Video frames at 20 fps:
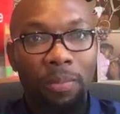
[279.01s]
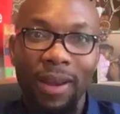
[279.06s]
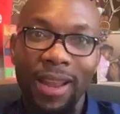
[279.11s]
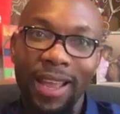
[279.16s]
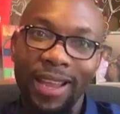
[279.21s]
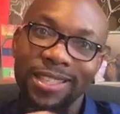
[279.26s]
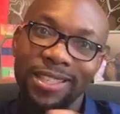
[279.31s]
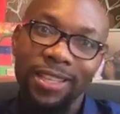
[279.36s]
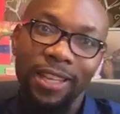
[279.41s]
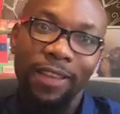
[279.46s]
But
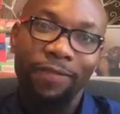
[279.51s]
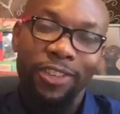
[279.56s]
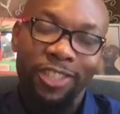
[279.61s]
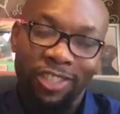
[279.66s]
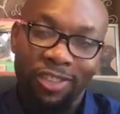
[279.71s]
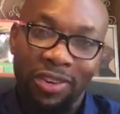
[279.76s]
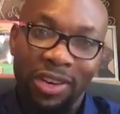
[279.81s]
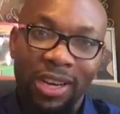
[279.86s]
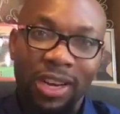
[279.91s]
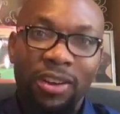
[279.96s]
like I say, if you're
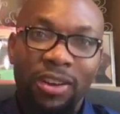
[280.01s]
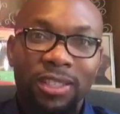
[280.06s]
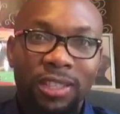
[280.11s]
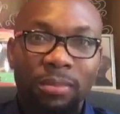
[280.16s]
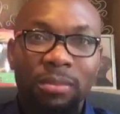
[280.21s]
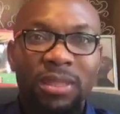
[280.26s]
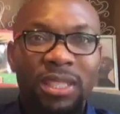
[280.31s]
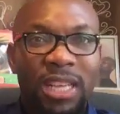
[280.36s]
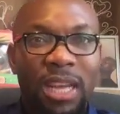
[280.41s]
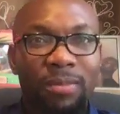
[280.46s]
starting out
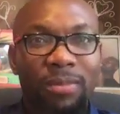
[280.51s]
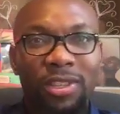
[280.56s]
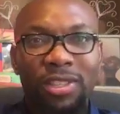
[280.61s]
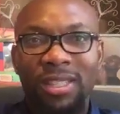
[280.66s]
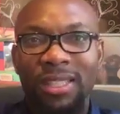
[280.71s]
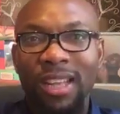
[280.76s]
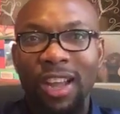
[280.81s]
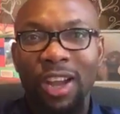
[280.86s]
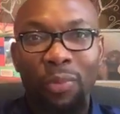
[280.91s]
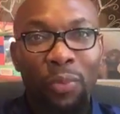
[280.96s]
sometime,
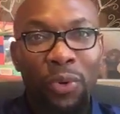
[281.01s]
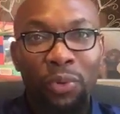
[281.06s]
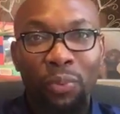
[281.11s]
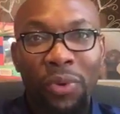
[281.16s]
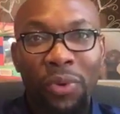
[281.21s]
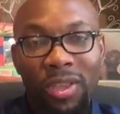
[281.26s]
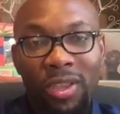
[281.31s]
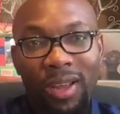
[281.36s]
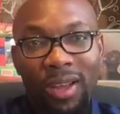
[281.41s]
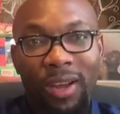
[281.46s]
just start with
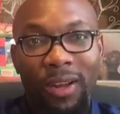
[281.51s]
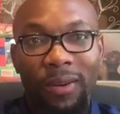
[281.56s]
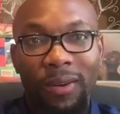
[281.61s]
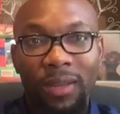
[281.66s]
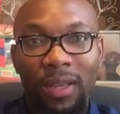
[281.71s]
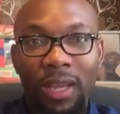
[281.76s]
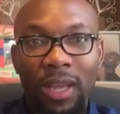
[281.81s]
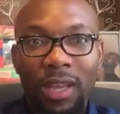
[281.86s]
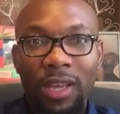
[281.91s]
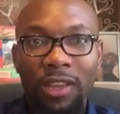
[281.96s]
what you
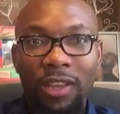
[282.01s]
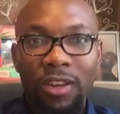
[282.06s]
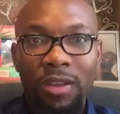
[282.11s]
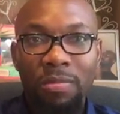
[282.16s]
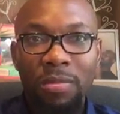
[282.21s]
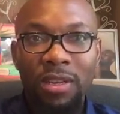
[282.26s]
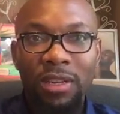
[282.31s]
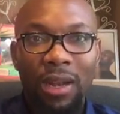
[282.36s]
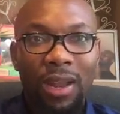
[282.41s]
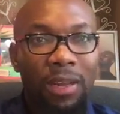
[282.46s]
got. A
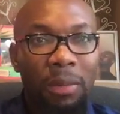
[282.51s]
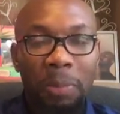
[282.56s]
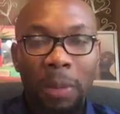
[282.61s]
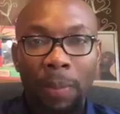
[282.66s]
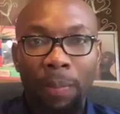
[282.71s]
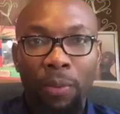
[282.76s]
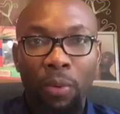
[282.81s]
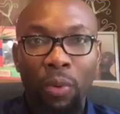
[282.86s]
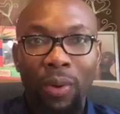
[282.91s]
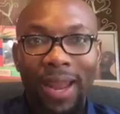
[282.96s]
lot of
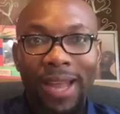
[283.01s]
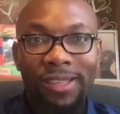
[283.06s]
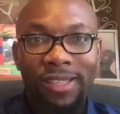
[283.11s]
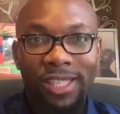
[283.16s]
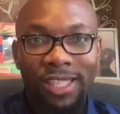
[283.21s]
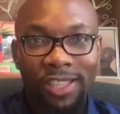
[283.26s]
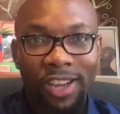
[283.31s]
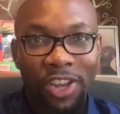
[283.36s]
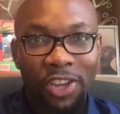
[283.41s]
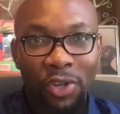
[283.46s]
people would like
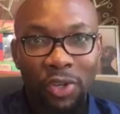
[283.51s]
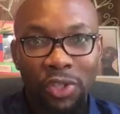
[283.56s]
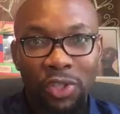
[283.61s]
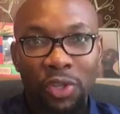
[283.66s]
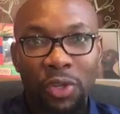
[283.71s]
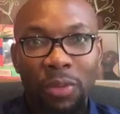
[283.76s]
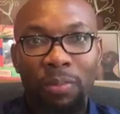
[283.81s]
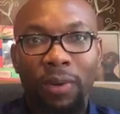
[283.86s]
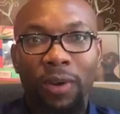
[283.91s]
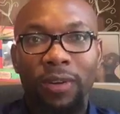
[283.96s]
to start
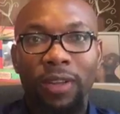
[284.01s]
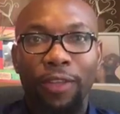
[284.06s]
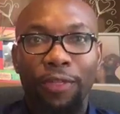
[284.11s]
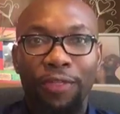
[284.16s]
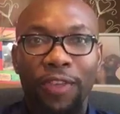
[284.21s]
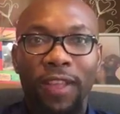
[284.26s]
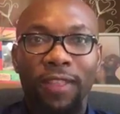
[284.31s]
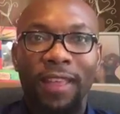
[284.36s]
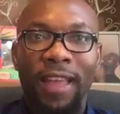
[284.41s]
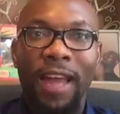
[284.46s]
YouTube, but they
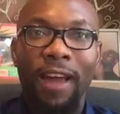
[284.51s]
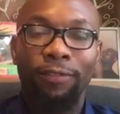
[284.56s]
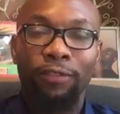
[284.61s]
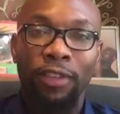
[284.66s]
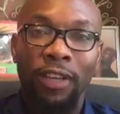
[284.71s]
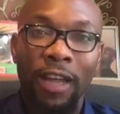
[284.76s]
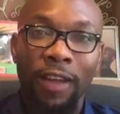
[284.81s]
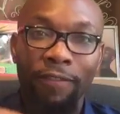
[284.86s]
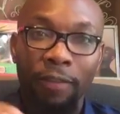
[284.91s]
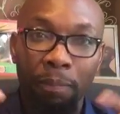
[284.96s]
think they have
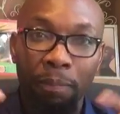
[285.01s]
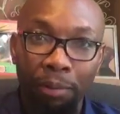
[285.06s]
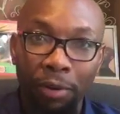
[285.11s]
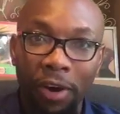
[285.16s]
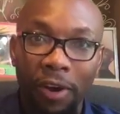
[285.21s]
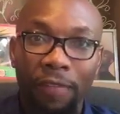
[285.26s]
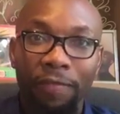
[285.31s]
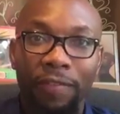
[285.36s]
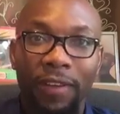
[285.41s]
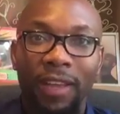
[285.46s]
to have it
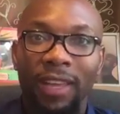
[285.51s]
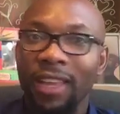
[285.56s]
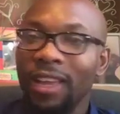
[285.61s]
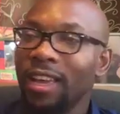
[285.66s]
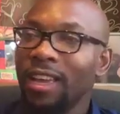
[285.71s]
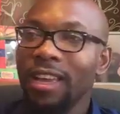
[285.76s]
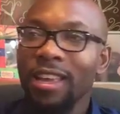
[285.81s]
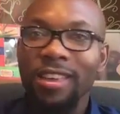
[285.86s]
perfect.